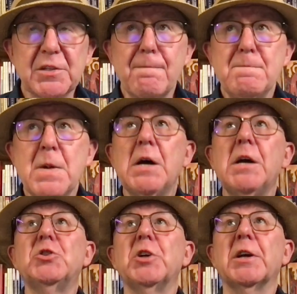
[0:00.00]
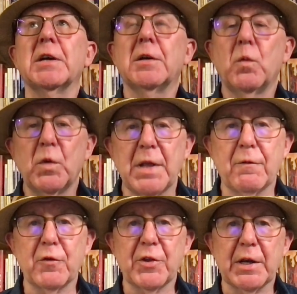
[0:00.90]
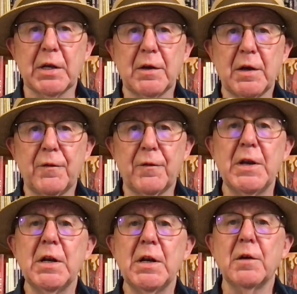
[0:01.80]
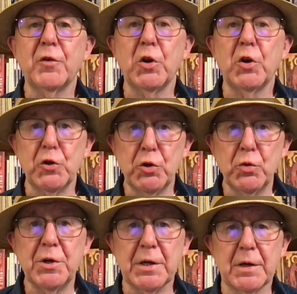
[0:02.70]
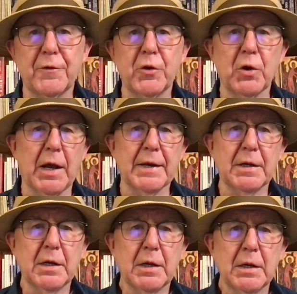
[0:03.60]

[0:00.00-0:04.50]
of merging with everything, a feeling of union, if you like.